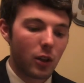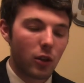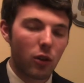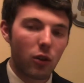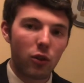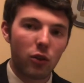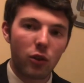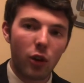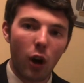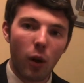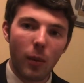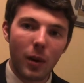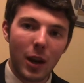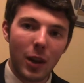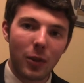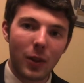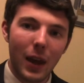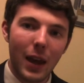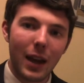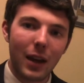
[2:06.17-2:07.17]
So many
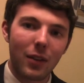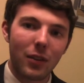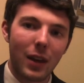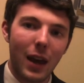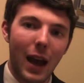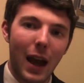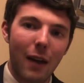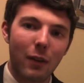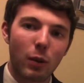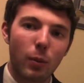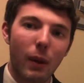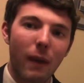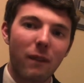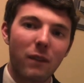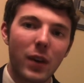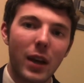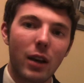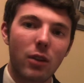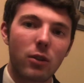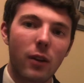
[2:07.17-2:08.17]
things that have to be
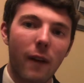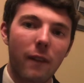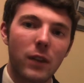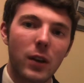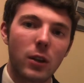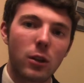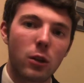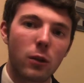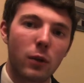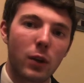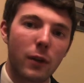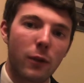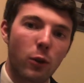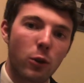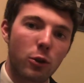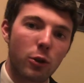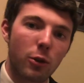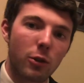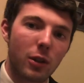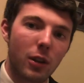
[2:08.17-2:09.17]
fixed offensively for
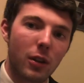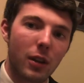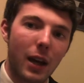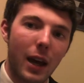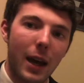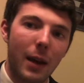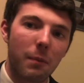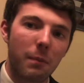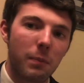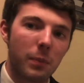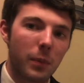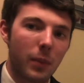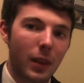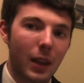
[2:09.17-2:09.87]
Georgia Tech,